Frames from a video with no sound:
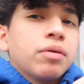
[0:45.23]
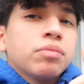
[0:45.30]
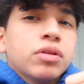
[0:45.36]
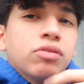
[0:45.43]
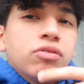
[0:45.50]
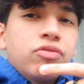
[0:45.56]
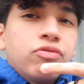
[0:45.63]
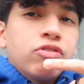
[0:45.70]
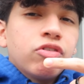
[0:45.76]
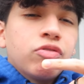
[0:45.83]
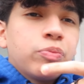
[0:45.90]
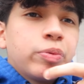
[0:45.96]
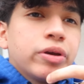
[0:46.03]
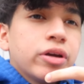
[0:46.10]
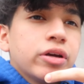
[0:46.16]
I'm done with fourth
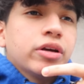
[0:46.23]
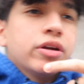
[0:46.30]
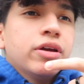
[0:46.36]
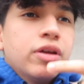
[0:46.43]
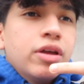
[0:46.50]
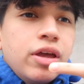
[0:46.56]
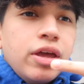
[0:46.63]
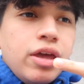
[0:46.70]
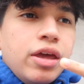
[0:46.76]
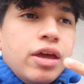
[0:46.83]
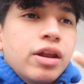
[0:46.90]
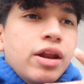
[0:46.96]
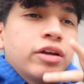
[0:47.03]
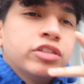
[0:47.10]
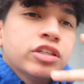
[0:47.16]
period,
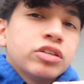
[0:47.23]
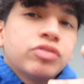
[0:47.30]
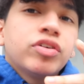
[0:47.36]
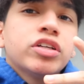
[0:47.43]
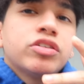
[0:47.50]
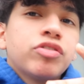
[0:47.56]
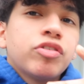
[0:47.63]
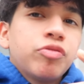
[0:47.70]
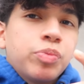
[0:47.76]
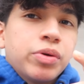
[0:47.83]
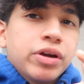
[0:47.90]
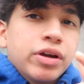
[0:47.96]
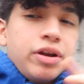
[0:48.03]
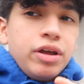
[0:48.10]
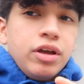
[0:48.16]
and I just finished fifth
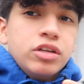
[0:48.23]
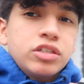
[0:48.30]
period.